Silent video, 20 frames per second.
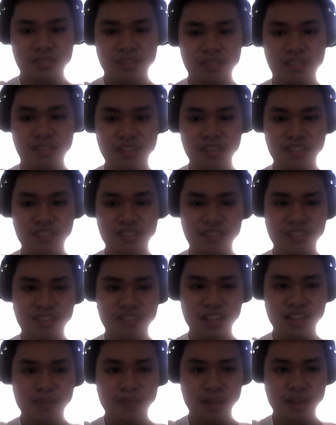What are
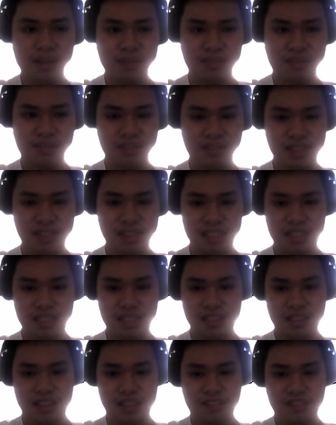VTP
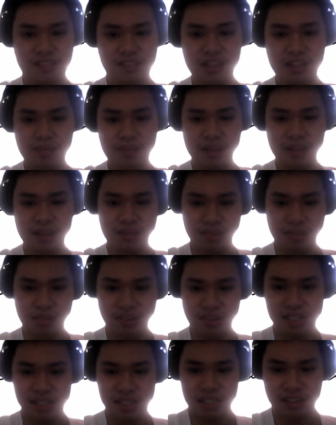components? The VTP
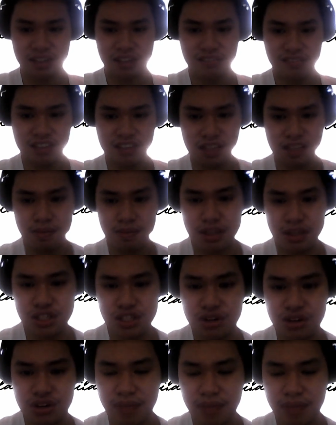components are VTP
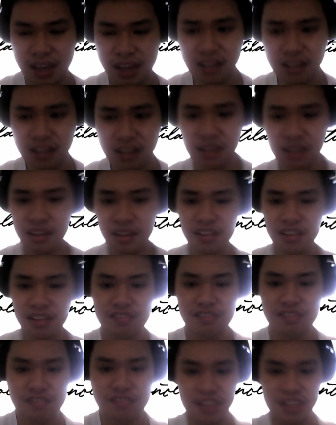domain,
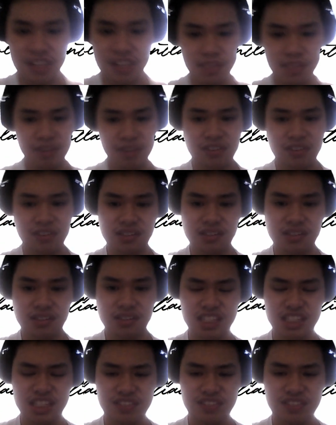VTP
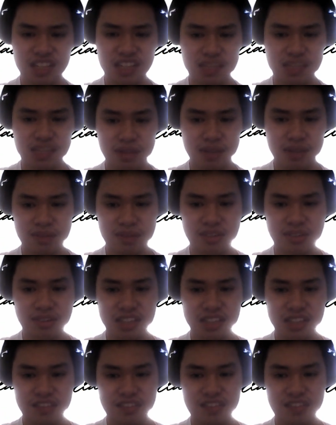advertisements, VTP modes,
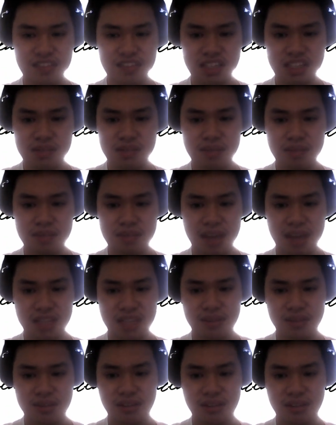and VTP
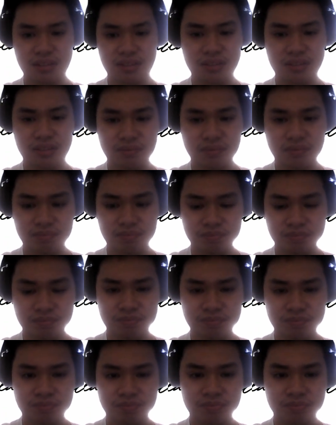password.
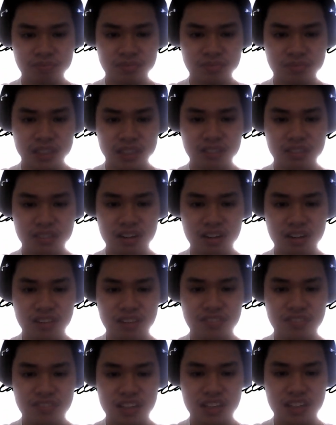What
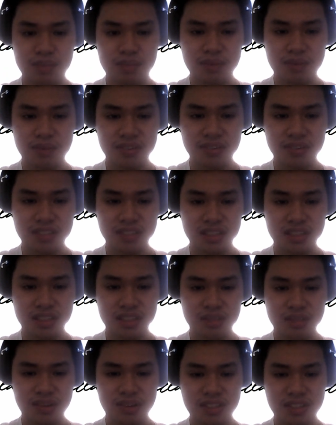are VTP modes? The
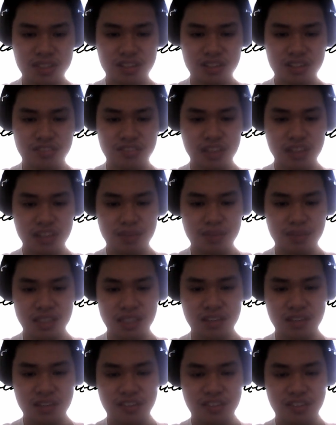modes are VTP
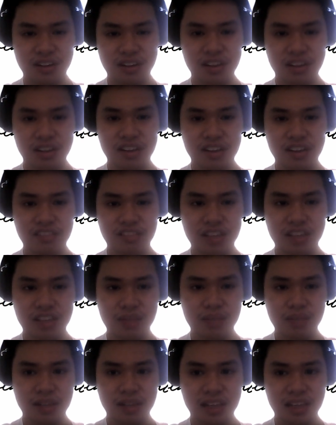server,
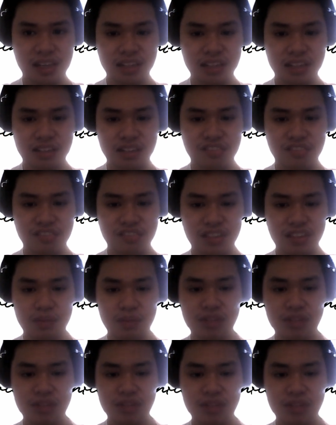VTP client, and
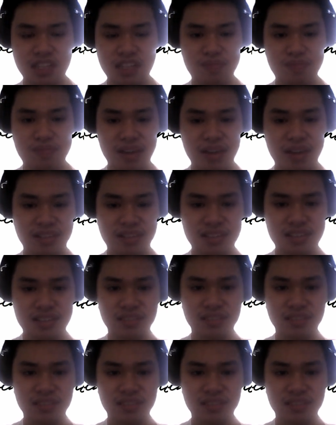VTP transparent.